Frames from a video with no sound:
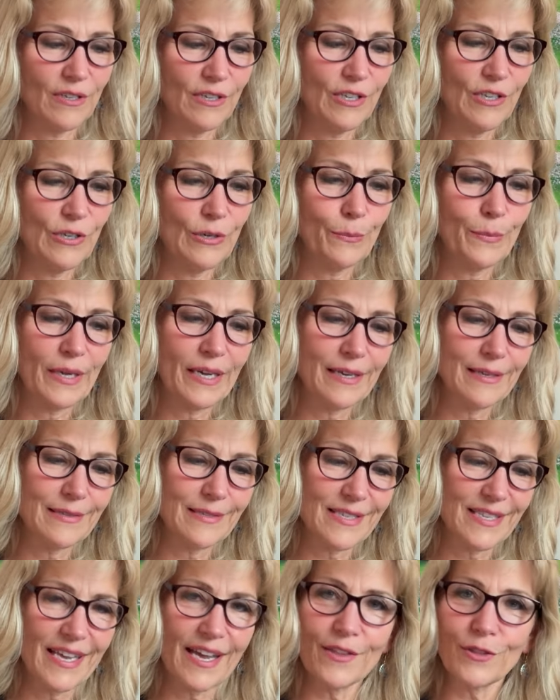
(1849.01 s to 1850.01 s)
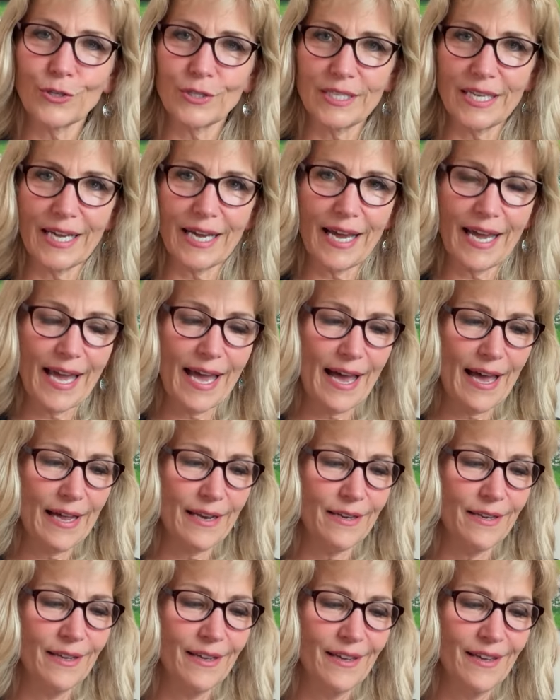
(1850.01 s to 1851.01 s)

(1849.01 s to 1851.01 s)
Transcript: you know, because the other day I had,